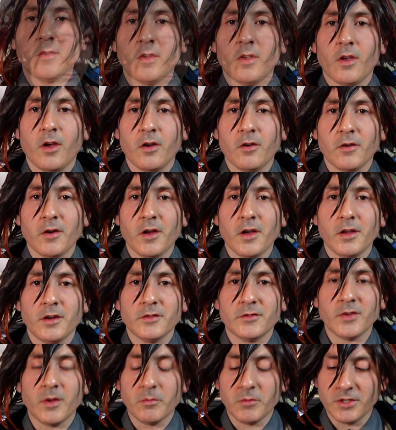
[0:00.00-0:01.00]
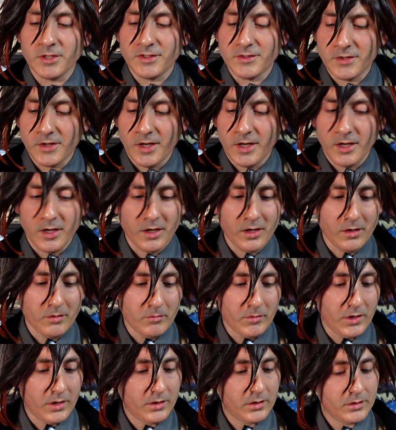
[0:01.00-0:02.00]
All right, assembly
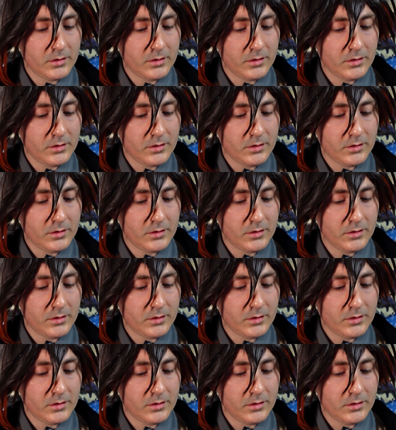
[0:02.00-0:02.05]
time.